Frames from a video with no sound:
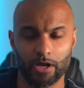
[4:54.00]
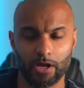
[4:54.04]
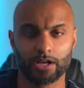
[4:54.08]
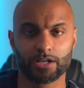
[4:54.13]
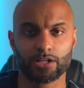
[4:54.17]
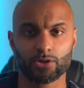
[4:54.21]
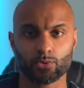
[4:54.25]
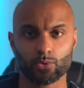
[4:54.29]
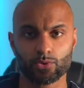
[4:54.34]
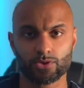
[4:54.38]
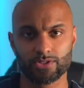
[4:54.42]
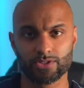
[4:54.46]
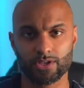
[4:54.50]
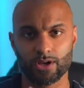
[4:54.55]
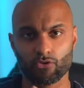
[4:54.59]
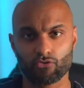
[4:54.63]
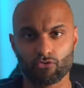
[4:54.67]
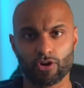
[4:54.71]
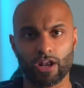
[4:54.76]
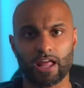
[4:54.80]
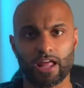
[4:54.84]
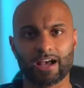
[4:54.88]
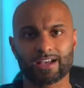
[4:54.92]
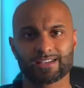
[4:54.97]
and he was
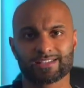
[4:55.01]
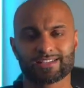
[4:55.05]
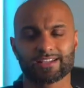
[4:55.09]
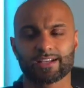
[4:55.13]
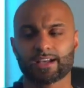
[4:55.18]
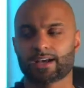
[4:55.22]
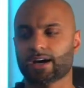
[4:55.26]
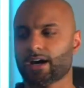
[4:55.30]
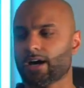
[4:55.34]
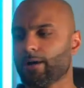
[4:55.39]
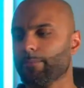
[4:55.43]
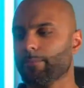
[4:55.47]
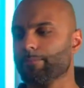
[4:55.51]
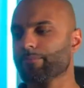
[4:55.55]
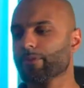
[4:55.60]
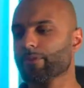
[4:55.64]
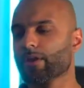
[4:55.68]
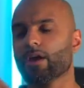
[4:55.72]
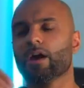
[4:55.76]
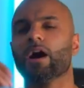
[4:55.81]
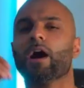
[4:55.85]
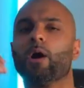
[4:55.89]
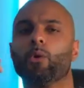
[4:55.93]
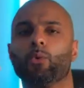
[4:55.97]
relaxed and calm.
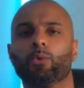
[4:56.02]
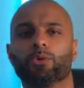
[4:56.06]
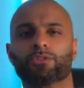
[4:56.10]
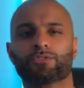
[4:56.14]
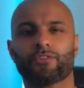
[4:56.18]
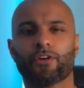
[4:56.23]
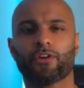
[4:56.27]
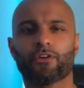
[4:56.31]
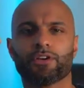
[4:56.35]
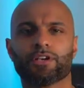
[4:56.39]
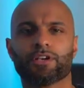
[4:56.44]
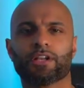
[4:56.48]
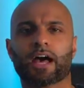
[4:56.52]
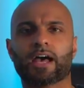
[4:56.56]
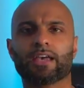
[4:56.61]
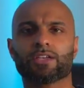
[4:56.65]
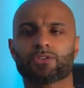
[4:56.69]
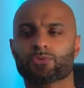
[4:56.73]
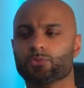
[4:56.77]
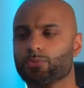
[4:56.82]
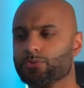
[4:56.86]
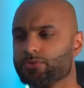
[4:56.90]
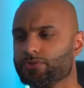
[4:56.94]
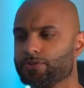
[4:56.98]
And what was very
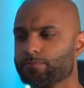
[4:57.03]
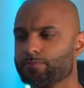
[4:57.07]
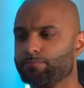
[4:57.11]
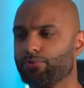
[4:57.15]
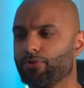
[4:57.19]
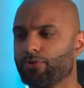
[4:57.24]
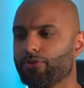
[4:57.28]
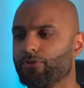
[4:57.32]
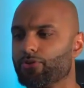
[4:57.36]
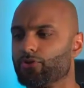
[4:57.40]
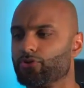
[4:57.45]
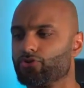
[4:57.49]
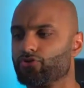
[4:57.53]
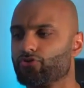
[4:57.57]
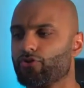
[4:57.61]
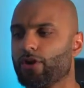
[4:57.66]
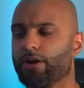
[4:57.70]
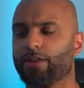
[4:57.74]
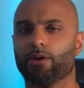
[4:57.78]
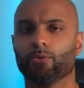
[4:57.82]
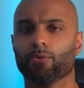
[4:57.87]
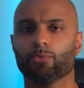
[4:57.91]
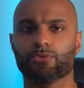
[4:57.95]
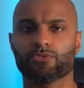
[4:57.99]
nice was this brotherhood,
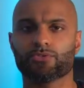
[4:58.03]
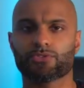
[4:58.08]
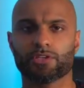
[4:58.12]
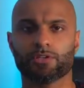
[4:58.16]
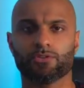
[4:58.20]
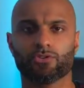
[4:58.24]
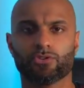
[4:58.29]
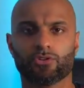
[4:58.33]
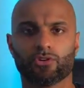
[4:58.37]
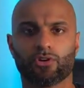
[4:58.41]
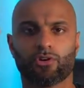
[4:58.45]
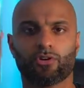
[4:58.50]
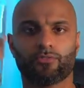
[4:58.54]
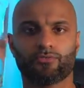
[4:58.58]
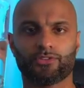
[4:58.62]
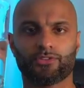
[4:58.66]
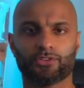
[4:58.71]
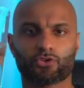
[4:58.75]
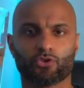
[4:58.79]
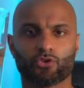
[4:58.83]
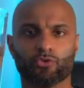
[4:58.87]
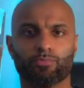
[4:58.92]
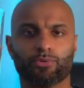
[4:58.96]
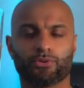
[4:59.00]
right, that we've seen of the
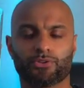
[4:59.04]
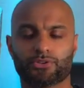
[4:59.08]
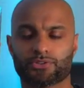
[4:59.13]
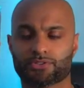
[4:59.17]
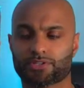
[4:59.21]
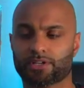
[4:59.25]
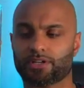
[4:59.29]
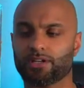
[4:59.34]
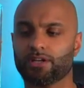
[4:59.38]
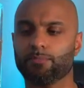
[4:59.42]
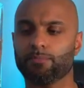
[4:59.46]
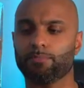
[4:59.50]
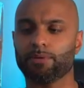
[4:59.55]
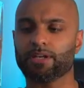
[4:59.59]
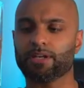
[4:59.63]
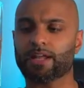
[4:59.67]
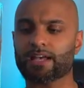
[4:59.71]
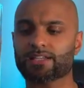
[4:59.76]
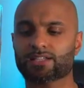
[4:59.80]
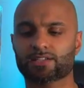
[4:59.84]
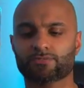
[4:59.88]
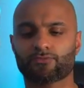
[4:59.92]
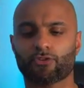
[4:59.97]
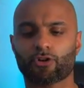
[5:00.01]
two brothers. And it'd be
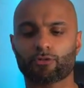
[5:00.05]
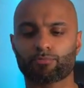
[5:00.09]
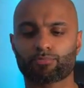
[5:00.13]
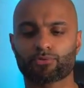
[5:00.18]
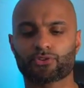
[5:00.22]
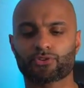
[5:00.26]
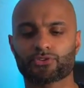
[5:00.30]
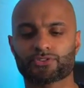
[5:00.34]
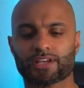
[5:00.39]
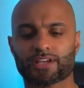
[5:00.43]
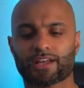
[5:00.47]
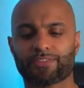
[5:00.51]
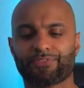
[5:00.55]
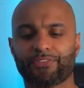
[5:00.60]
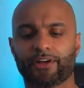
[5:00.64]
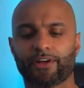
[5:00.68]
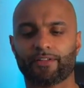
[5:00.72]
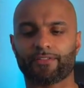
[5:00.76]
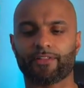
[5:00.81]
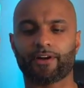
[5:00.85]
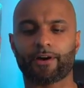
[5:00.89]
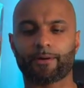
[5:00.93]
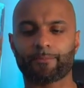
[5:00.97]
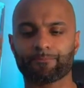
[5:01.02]
nice if all brothers had
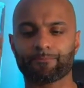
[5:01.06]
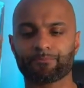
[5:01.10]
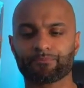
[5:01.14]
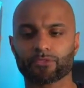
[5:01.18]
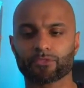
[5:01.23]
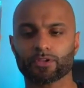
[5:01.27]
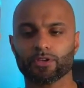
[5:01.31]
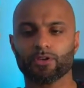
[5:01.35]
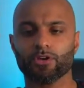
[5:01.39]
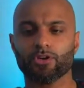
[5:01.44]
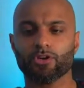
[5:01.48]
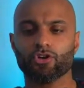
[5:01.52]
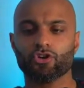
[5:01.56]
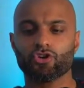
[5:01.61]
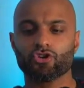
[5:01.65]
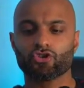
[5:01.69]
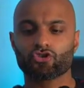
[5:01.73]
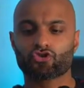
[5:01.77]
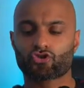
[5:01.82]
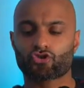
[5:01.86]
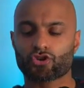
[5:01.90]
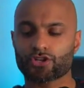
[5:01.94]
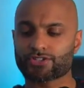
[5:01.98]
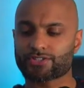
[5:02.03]
that.
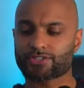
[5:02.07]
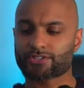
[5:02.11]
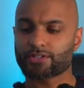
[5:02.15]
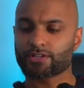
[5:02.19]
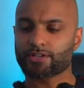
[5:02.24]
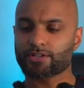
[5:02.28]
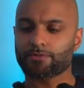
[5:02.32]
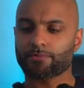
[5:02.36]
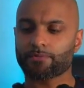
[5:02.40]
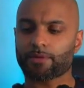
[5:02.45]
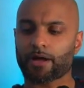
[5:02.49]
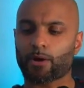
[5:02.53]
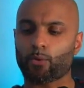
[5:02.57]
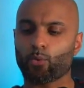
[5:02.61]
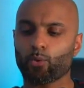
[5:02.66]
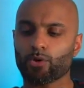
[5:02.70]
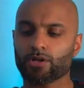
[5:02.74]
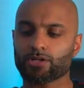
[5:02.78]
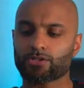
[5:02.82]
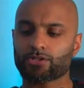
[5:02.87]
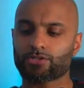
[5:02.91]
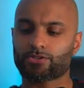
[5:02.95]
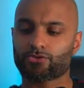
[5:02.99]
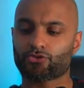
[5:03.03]
Tristan, I
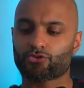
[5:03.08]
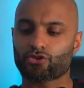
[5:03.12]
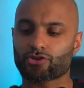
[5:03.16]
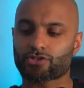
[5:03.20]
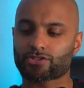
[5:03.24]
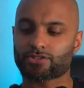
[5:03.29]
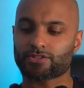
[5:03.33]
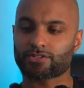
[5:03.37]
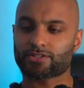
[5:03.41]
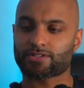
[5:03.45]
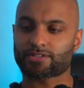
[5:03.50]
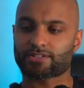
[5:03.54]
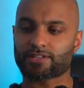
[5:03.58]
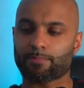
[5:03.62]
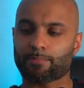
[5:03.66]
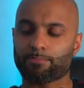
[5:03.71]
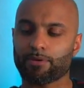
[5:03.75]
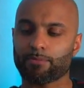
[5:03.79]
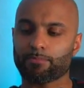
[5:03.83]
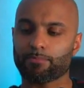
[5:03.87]
wanted Tristan to step